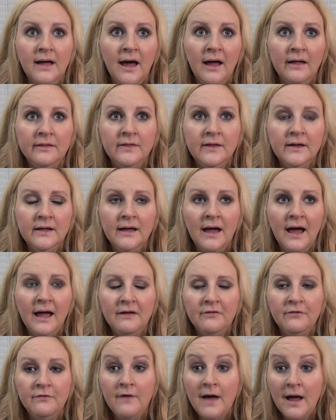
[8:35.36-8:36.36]
I think I
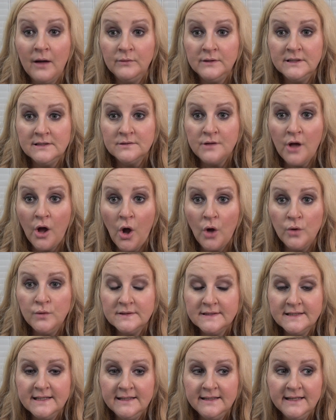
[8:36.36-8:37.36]
have found is that
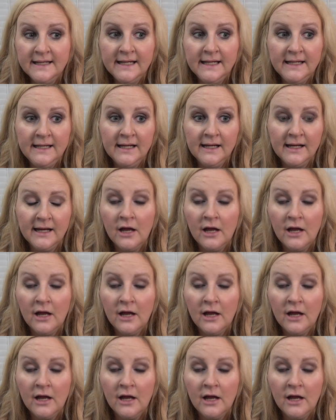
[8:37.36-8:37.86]
OCD